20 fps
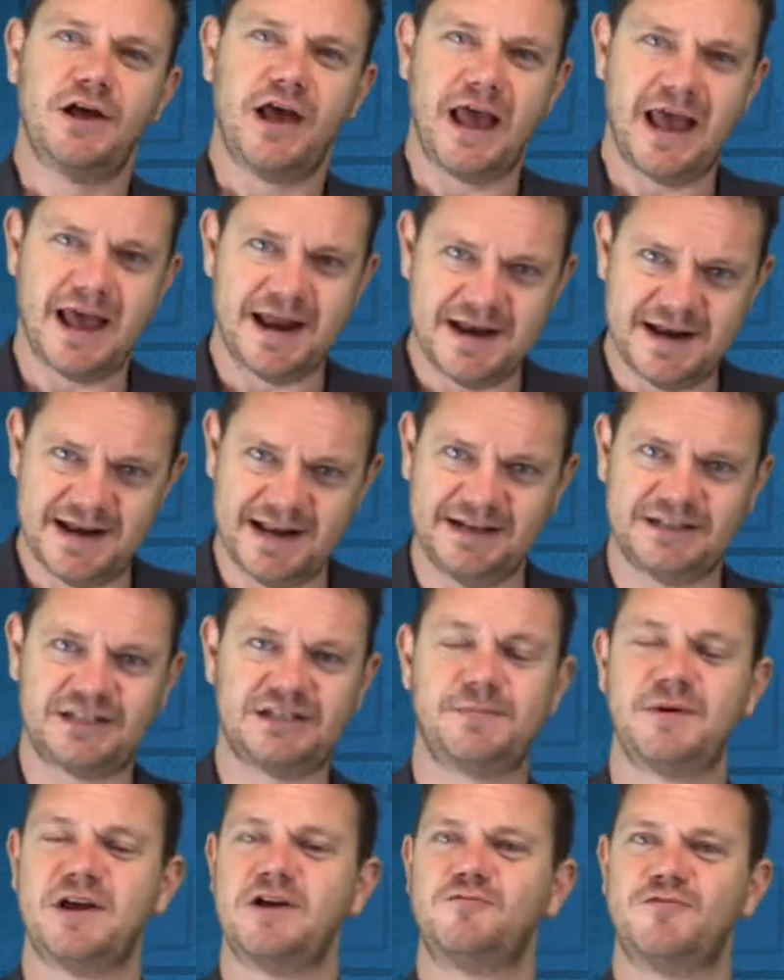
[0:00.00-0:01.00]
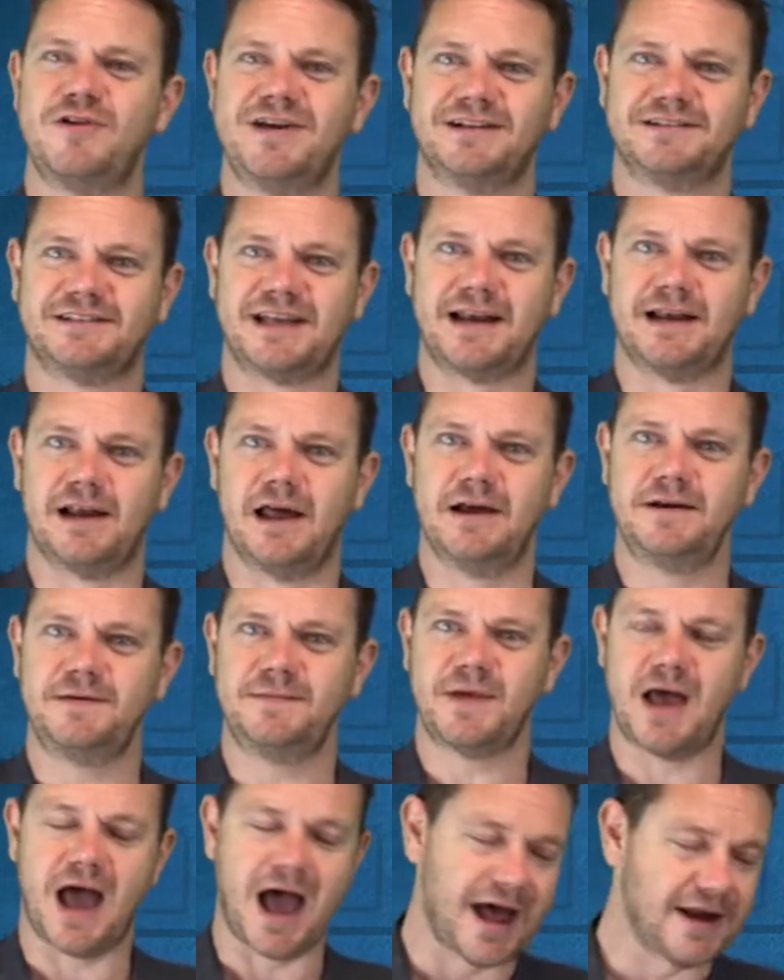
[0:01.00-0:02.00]
It needs to be a real deadline,
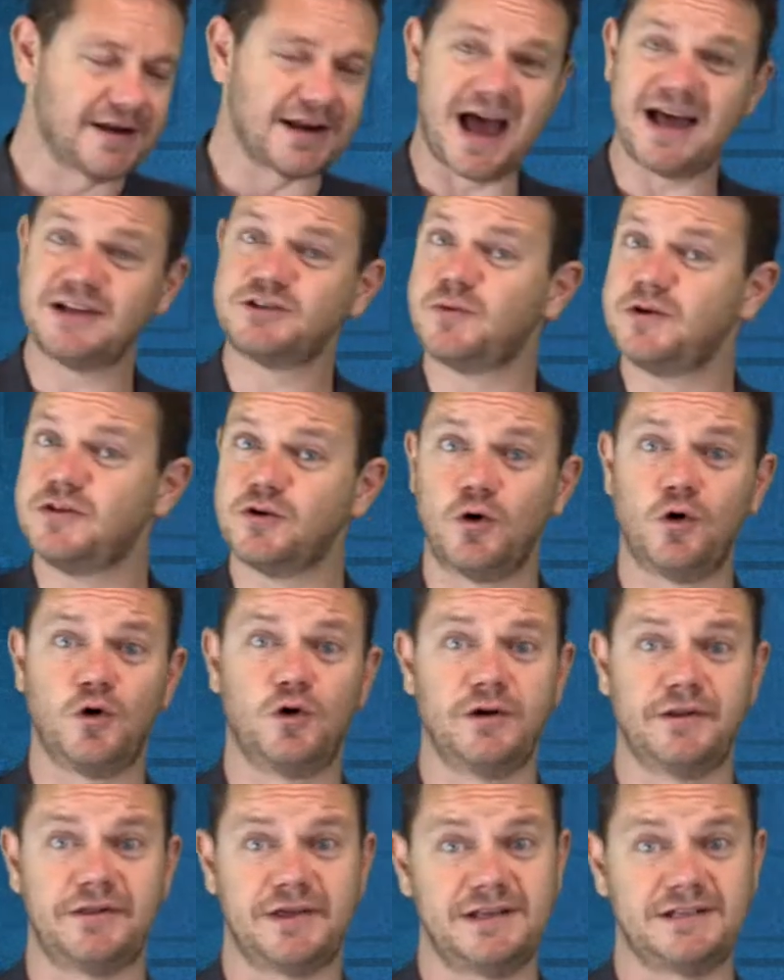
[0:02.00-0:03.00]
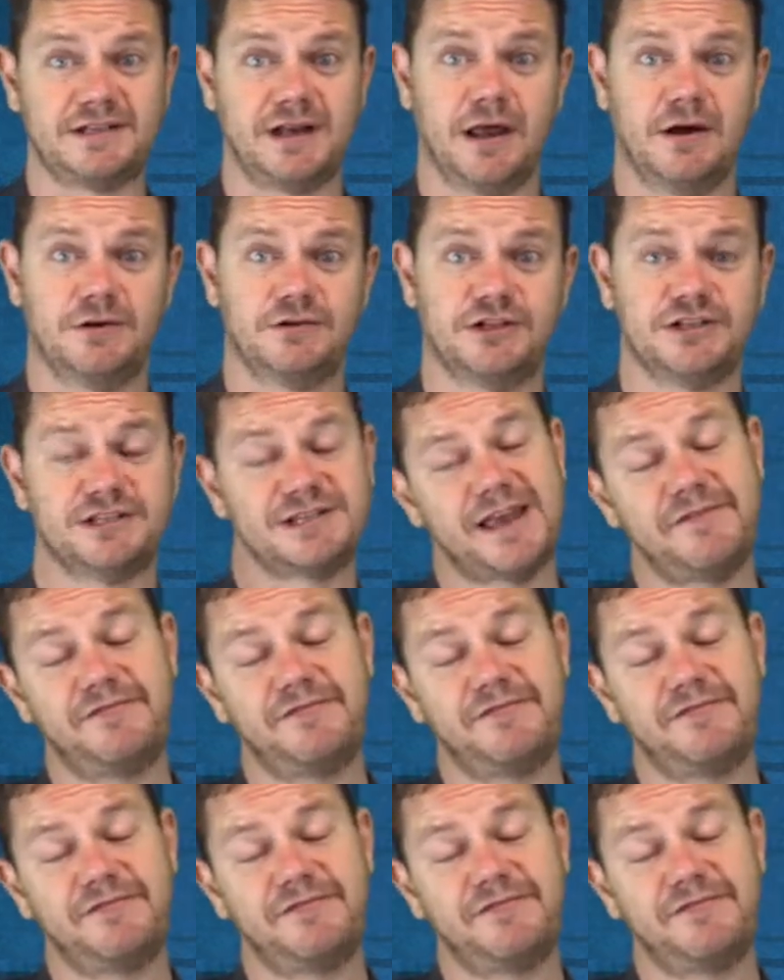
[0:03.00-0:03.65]
and as with all of these closes,